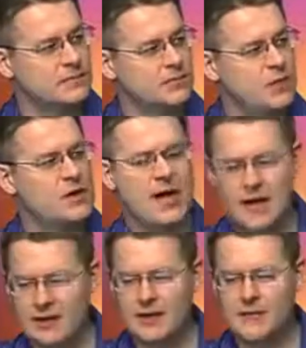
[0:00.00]
If we know
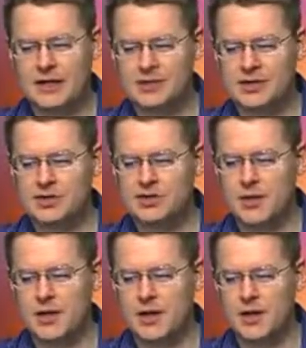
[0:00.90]
anything about Jesus,
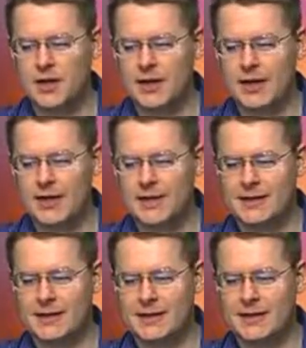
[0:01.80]
we know that
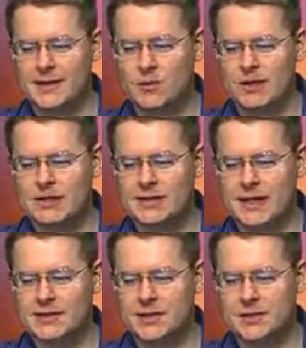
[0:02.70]
he was
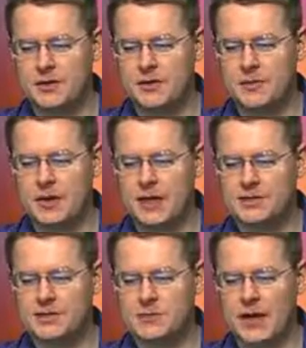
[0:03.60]
executed under
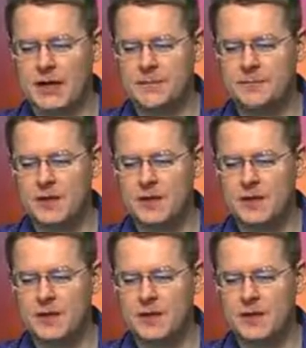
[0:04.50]
Pontius Pilate.